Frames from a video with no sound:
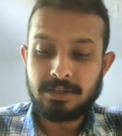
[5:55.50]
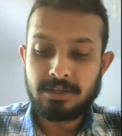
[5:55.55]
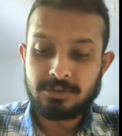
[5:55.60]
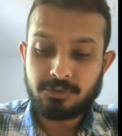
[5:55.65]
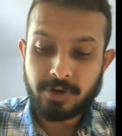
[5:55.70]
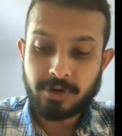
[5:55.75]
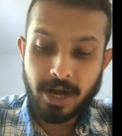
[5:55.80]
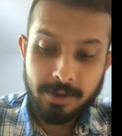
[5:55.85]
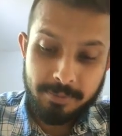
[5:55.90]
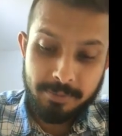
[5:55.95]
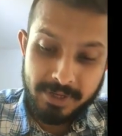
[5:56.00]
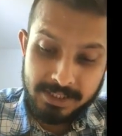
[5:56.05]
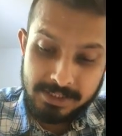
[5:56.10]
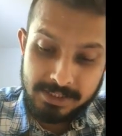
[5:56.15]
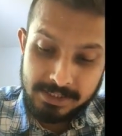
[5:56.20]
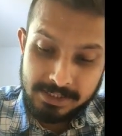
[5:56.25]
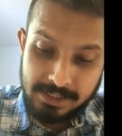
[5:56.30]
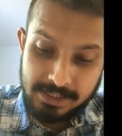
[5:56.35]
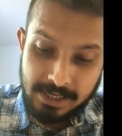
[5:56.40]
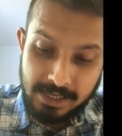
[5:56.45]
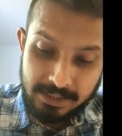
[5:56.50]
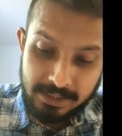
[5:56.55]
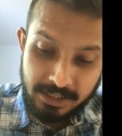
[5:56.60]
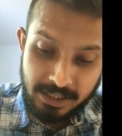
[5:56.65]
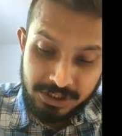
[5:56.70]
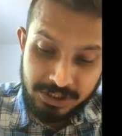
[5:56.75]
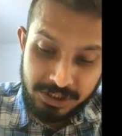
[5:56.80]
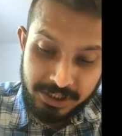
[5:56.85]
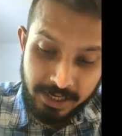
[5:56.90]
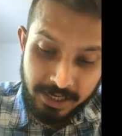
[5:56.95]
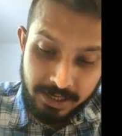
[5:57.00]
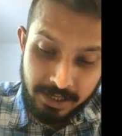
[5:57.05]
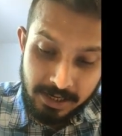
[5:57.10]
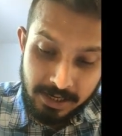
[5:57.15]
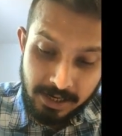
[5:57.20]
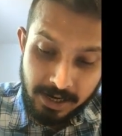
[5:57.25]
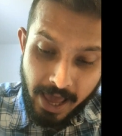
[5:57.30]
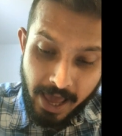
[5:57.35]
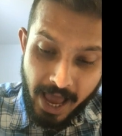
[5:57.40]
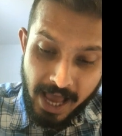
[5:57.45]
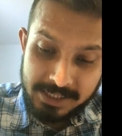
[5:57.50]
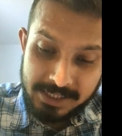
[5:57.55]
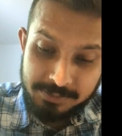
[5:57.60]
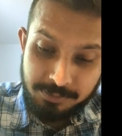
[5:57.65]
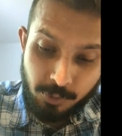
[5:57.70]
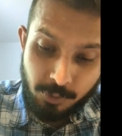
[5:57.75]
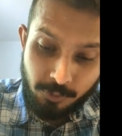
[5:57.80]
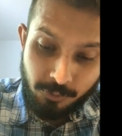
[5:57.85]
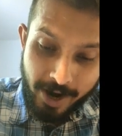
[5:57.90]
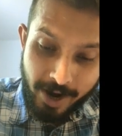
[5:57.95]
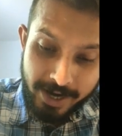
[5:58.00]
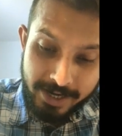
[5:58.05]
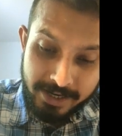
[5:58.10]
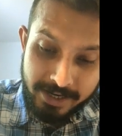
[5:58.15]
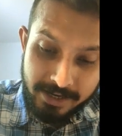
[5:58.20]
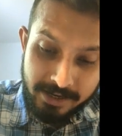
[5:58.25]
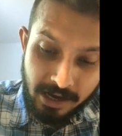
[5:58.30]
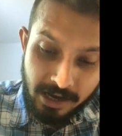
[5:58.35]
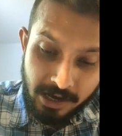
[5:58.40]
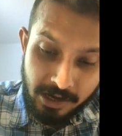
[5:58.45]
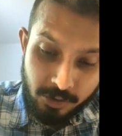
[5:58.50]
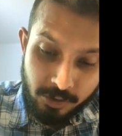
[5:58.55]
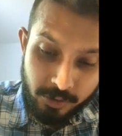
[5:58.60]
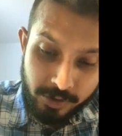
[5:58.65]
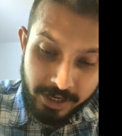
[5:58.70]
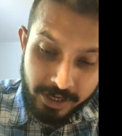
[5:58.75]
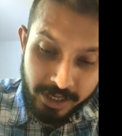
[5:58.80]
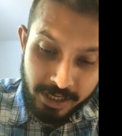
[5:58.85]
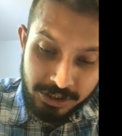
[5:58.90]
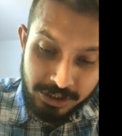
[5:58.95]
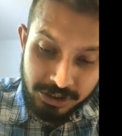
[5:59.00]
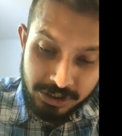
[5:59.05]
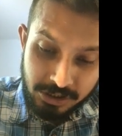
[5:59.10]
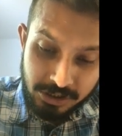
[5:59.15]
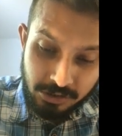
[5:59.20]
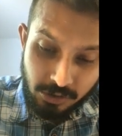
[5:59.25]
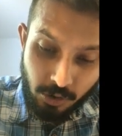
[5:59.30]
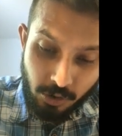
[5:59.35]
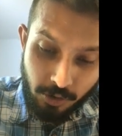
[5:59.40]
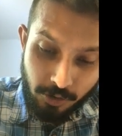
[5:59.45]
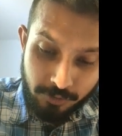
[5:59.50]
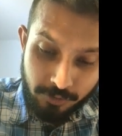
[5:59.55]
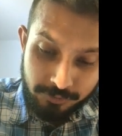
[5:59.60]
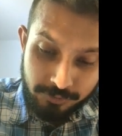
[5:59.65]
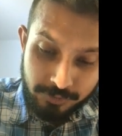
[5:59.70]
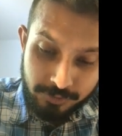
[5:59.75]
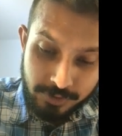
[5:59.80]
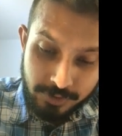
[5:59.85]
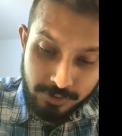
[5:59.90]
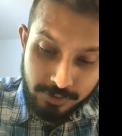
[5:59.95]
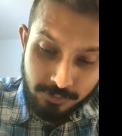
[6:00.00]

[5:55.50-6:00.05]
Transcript: So that means the channel has provided a rotation of